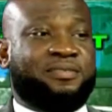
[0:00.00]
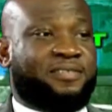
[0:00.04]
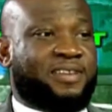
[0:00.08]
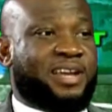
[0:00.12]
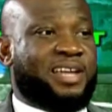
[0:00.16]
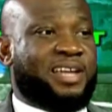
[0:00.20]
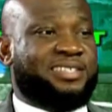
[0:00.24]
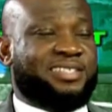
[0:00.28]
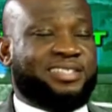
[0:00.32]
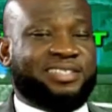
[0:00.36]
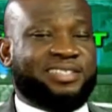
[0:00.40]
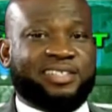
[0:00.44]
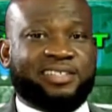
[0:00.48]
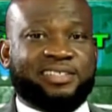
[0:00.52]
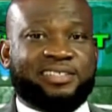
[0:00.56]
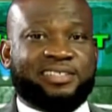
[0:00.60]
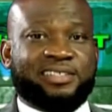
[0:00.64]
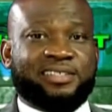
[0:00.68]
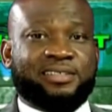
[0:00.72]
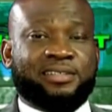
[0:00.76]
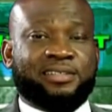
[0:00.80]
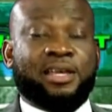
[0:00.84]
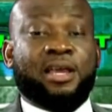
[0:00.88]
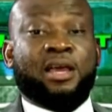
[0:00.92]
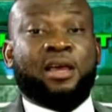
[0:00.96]

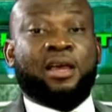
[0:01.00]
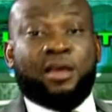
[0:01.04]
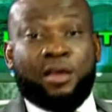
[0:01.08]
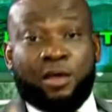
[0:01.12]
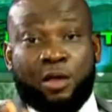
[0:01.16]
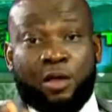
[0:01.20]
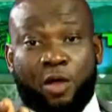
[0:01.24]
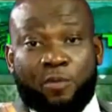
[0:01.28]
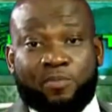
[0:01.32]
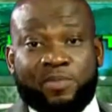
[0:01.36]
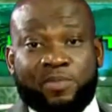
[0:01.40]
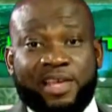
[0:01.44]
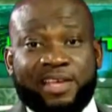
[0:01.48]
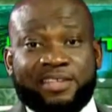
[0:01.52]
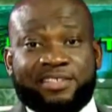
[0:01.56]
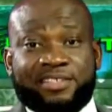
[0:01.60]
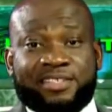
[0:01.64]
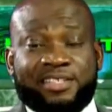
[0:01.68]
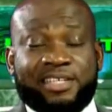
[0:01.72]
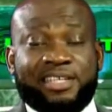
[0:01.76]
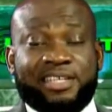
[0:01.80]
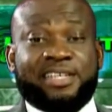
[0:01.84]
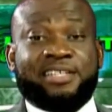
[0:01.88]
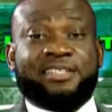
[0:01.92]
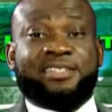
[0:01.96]
fascinating. Up
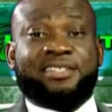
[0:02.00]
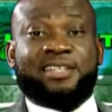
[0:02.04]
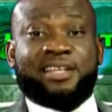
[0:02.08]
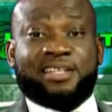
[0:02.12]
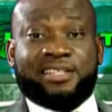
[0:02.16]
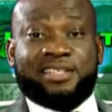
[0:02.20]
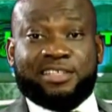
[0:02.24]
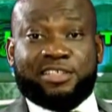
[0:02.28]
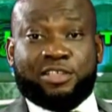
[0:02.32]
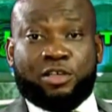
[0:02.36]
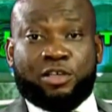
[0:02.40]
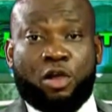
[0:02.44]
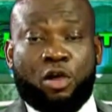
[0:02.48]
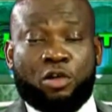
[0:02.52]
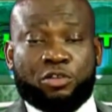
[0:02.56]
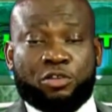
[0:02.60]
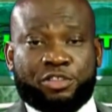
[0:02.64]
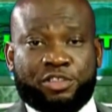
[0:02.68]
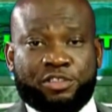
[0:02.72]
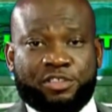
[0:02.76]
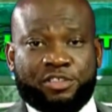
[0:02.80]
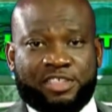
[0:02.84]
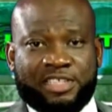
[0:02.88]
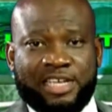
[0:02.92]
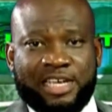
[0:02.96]
next is the
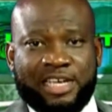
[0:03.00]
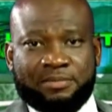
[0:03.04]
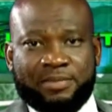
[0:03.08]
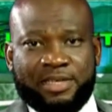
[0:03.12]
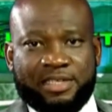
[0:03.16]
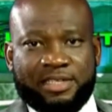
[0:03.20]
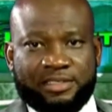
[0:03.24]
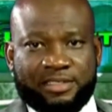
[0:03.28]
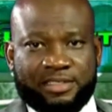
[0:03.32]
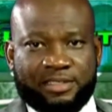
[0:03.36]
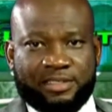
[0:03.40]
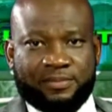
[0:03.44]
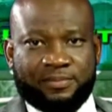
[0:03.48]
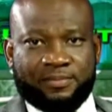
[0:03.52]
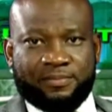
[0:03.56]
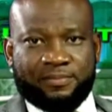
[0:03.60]
discussion segment.